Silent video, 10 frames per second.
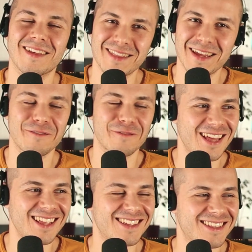Thank you for
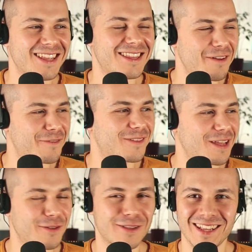that. That
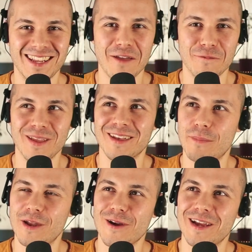definitely gave me a better